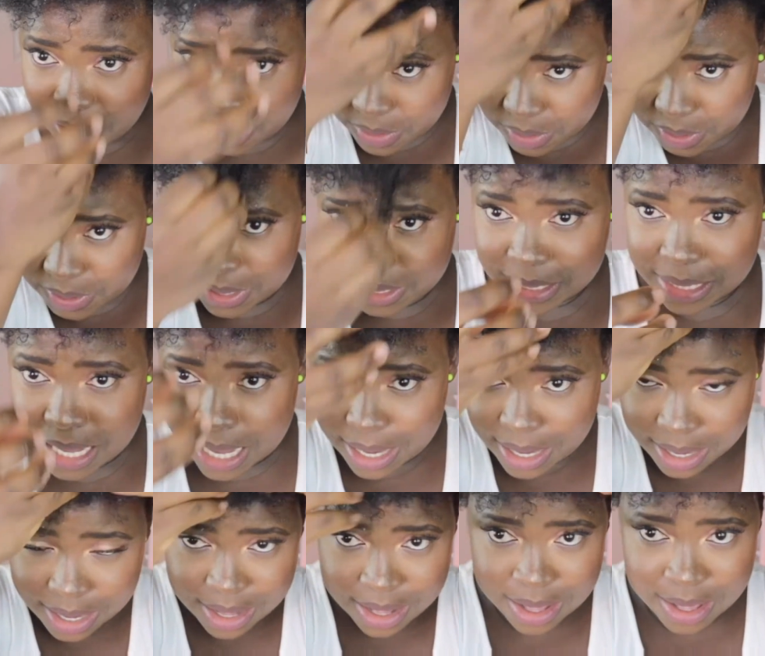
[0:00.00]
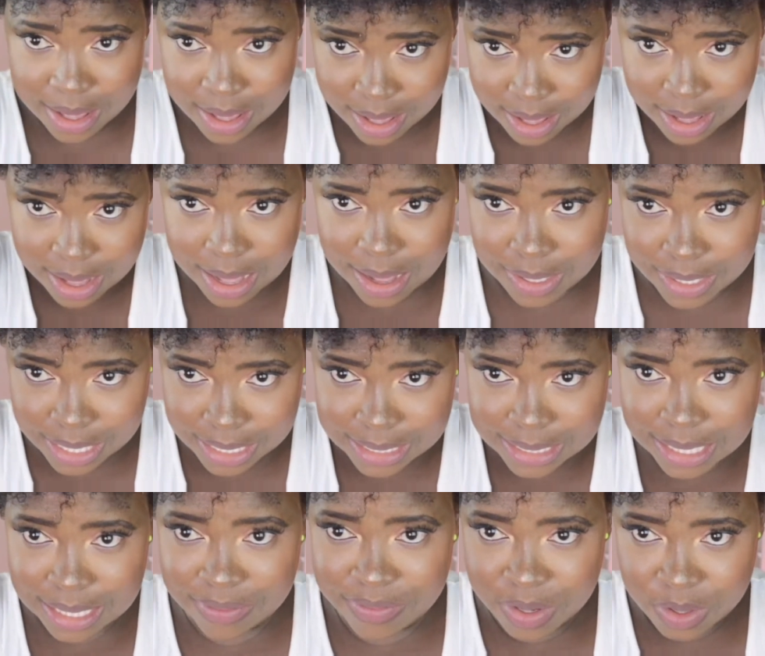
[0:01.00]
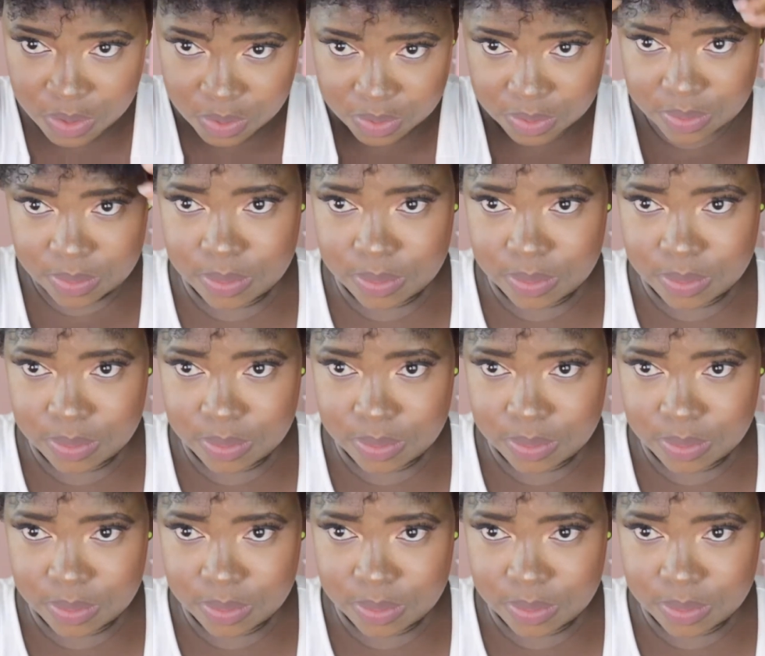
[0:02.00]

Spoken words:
do is that I'll just leave it on.